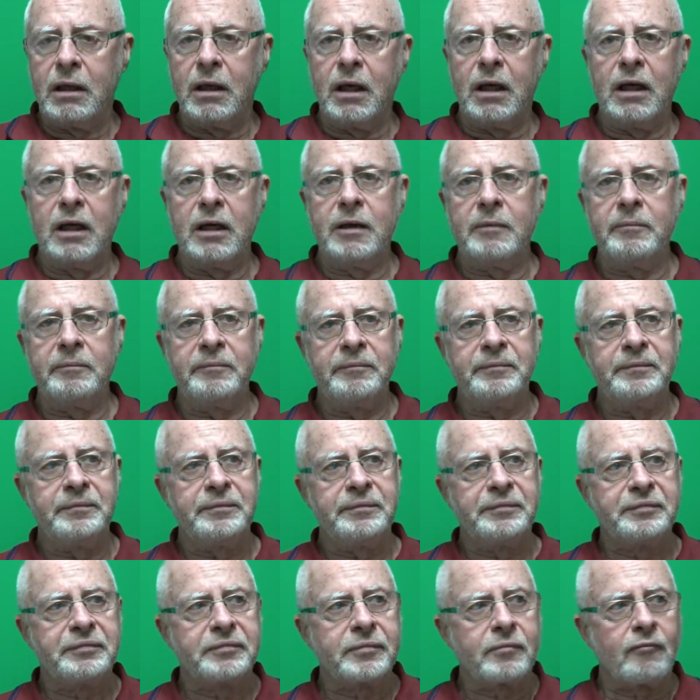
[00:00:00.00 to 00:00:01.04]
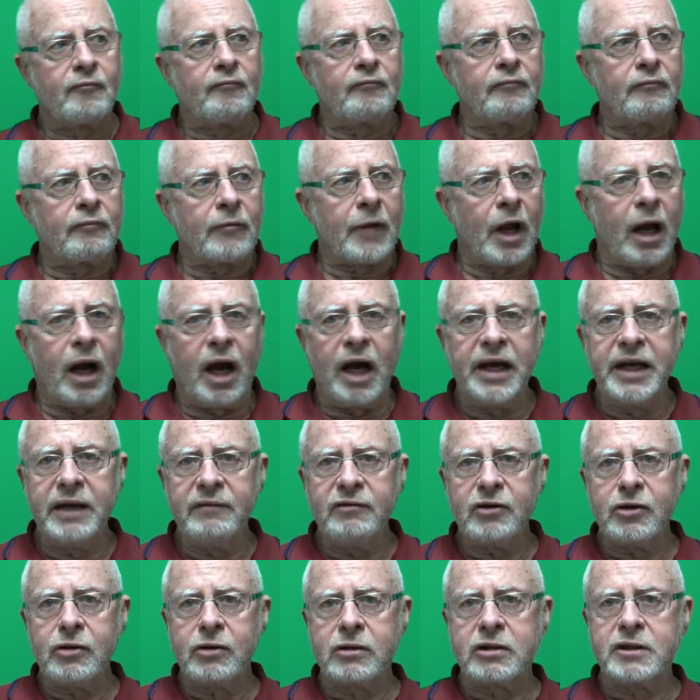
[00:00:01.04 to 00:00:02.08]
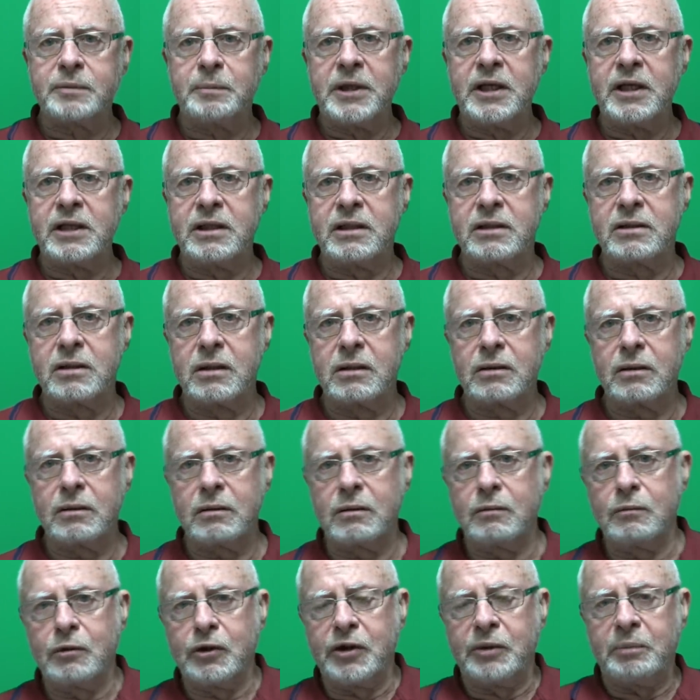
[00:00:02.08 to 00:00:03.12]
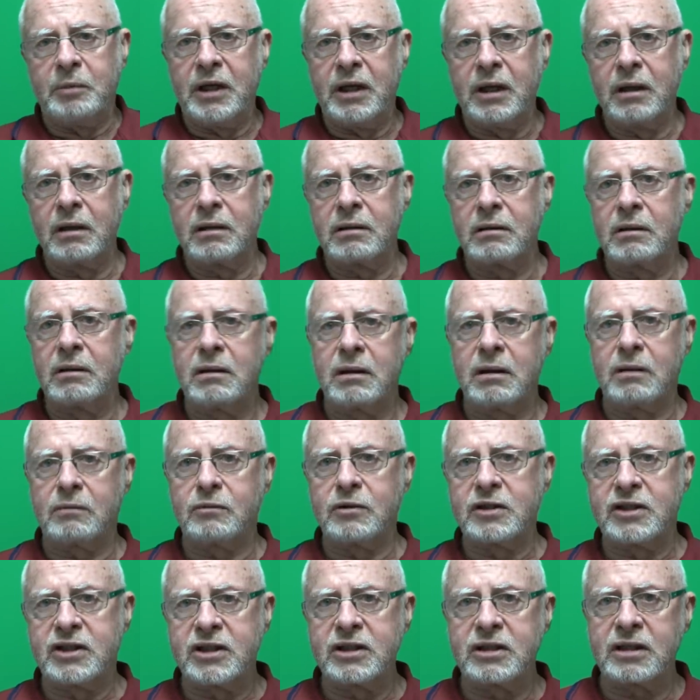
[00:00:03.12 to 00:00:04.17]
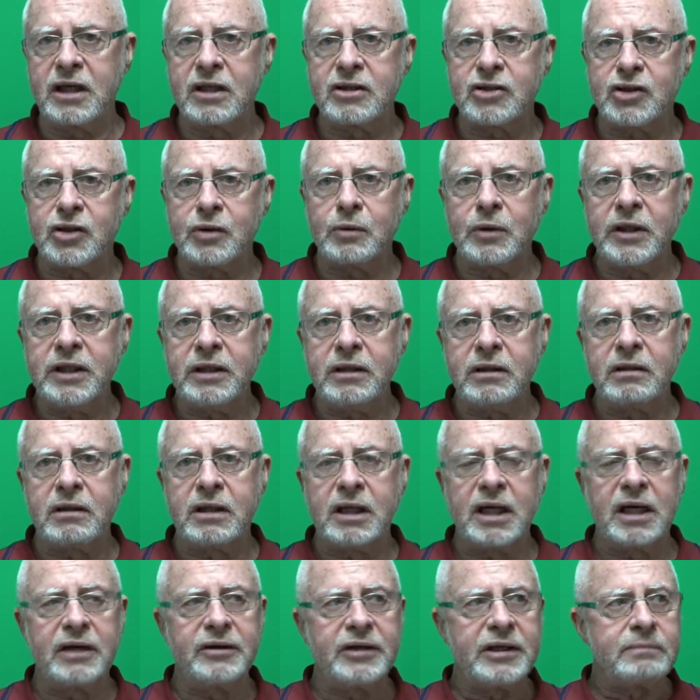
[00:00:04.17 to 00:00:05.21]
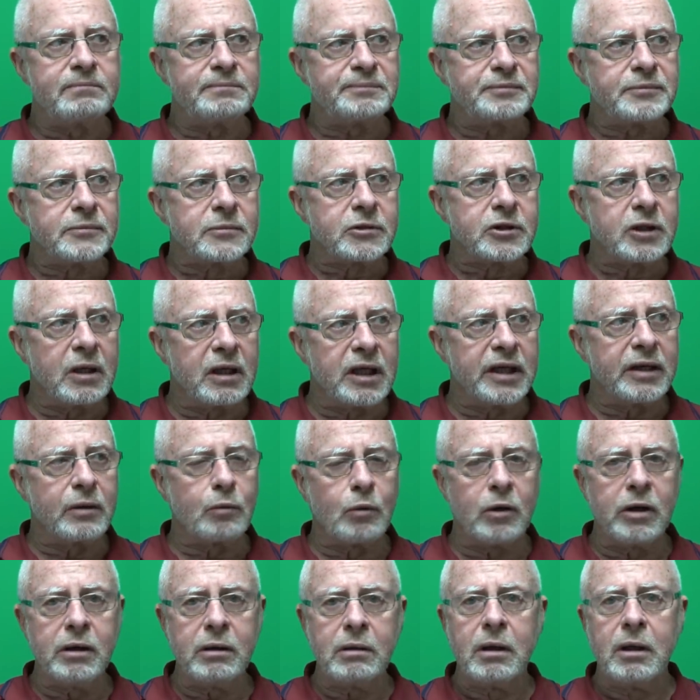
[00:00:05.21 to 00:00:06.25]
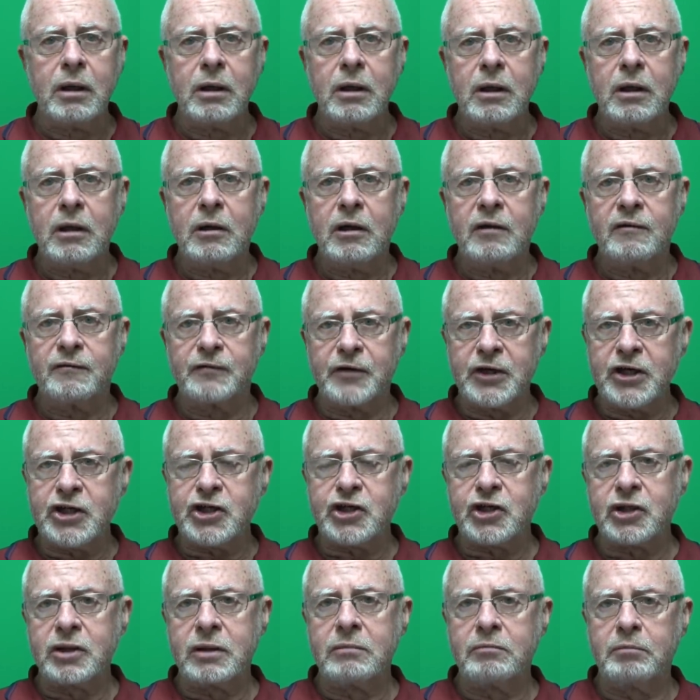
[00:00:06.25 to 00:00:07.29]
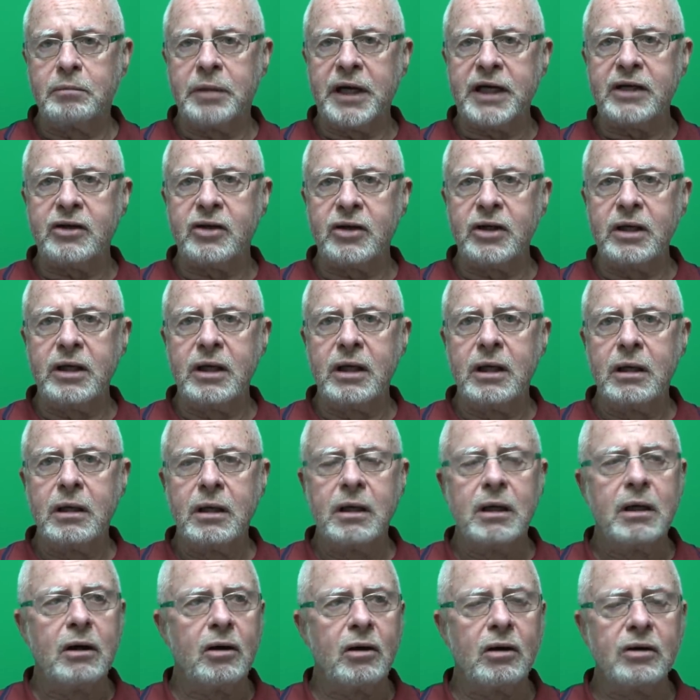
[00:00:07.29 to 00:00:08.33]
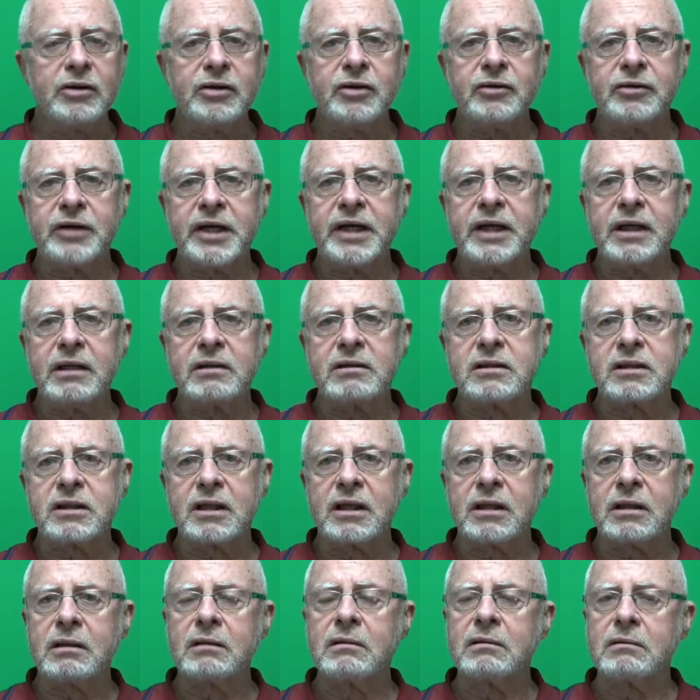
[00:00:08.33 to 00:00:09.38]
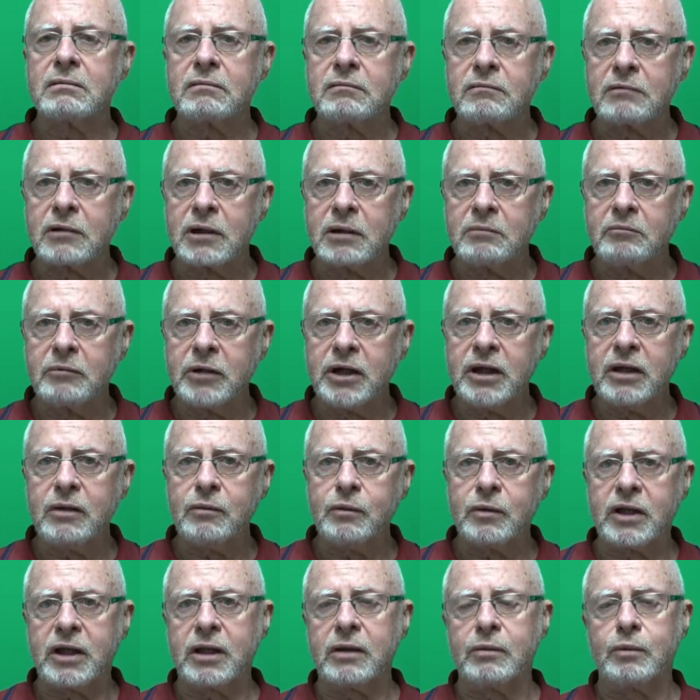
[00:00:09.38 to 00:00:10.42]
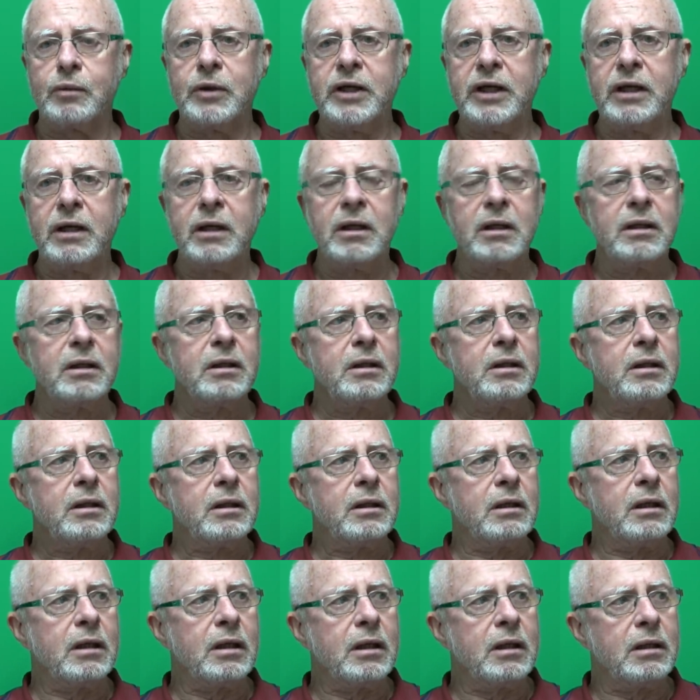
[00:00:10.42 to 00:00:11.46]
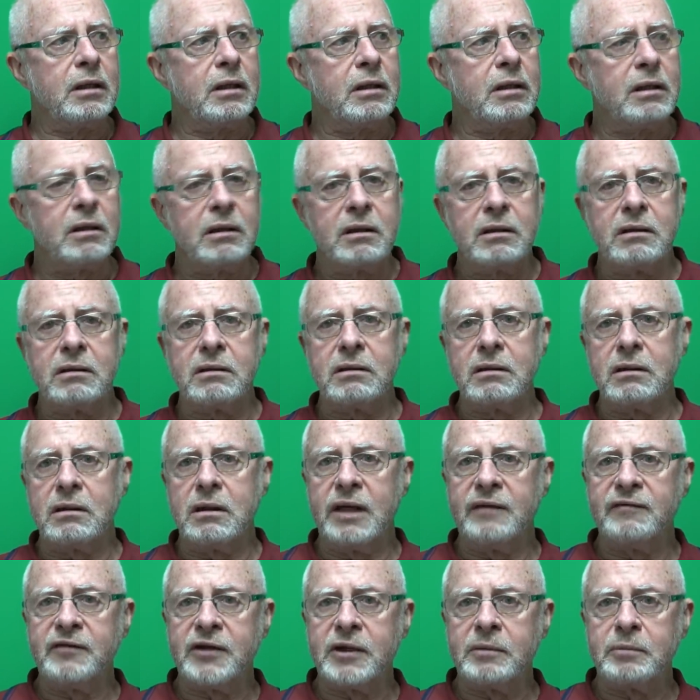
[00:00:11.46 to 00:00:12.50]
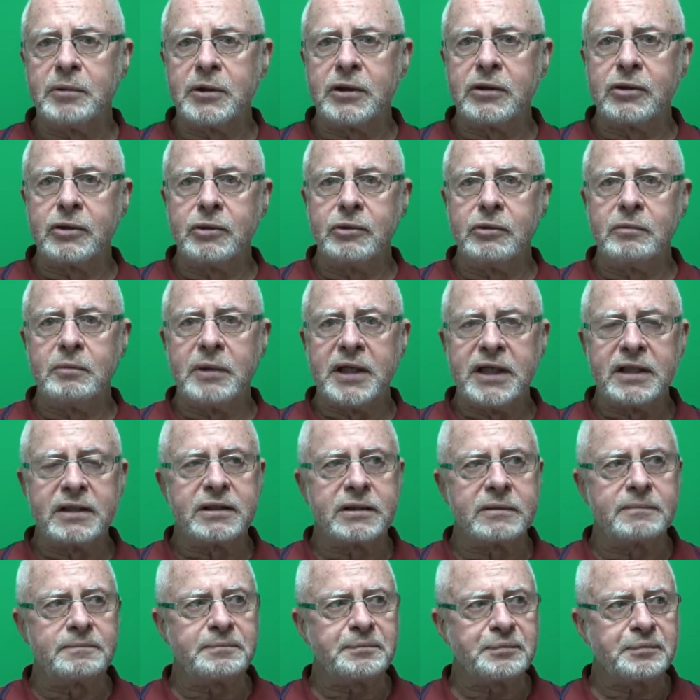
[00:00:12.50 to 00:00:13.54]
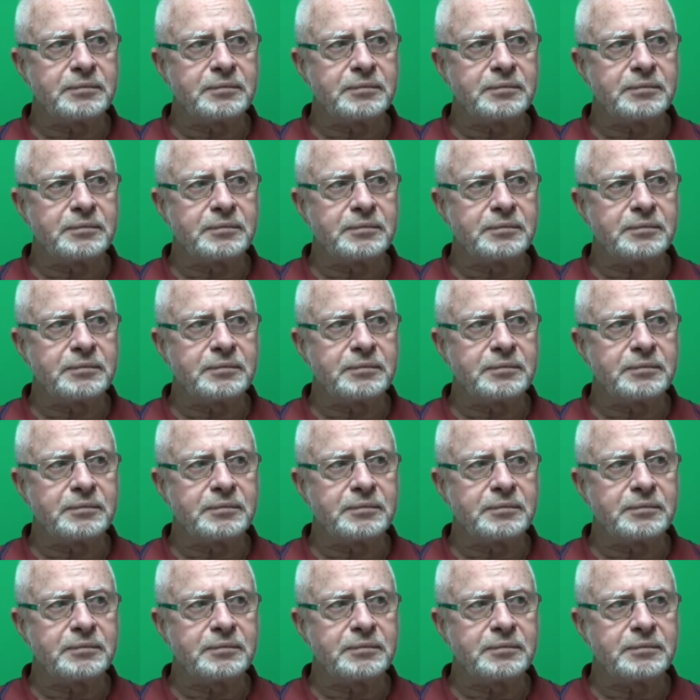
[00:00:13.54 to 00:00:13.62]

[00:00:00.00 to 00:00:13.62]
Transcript: I never took spares with me. It was just extra weight to carry. So I had one fresh battery on the radio set the minute that we left the platoon base.